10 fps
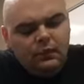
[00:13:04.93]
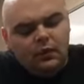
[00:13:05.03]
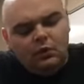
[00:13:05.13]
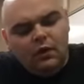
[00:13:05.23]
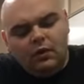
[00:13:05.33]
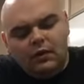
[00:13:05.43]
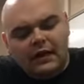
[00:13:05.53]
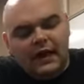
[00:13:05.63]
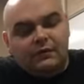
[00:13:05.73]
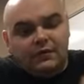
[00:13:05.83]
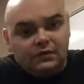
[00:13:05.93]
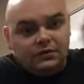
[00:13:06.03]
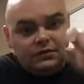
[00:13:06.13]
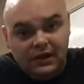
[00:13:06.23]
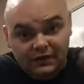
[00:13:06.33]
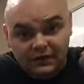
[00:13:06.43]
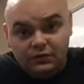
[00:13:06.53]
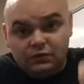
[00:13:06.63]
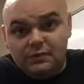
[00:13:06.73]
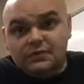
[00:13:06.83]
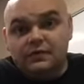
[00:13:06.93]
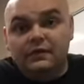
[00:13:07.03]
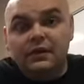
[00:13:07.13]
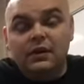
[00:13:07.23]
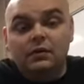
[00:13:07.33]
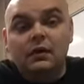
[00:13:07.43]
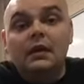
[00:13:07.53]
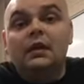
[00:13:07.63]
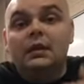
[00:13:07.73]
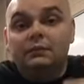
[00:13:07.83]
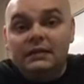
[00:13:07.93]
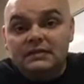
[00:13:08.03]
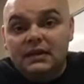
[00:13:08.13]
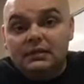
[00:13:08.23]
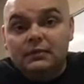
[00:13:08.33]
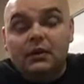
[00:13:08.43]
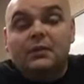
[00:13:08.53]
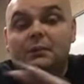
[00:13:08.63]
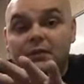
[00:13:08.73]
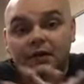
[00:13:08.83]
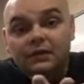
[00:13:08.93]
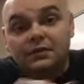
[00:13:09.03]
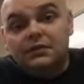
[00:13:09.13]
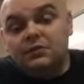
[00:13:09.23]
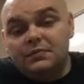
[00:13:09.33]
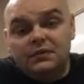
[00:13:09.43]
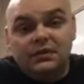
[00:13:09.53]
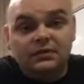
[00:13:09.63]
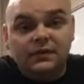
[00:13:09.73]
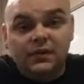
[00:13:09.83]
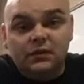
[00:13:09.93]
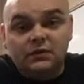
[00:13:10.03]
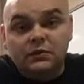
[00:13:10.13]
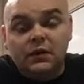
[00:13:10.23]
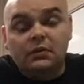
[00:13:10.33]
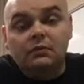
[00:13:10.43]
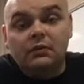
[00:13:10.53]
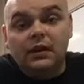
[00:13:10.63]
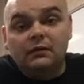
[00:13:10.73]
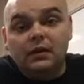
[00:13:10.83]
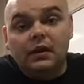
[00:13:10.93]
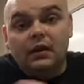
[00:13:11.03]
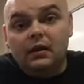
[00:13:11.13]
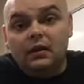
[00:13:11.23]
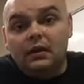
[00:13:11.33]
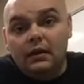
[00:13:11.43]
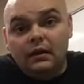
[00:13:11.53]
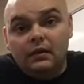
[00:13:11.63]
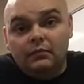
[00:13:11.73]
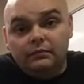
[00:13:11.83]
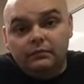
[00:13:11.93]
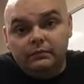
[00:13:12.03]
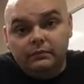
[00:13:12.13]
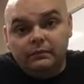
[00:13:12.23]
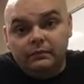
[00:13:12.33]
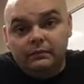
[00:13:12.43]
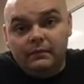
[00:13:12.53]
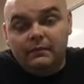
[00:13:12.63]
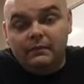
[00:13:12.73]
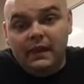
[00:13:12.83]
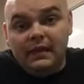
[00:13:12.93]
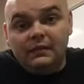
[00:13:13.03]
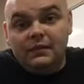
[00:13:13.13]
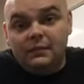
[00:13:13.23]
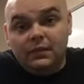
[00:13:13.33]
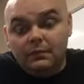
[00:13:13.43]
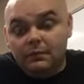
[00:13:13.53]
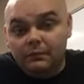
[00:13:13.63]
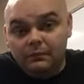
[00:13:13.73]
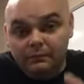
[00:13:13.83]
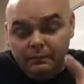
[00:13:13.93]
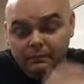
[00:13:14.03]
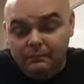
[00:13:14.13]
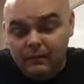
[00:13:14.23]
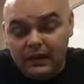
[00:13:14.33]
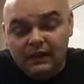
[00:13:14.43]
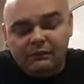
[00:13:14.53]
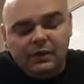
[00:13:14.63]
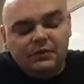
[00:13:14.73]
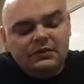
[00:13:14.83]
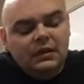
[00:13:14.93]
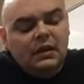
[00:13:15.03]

we're going to have in the description of the video, and please let them know, and I'll put it in the description of this video as well whenever I edit the live post,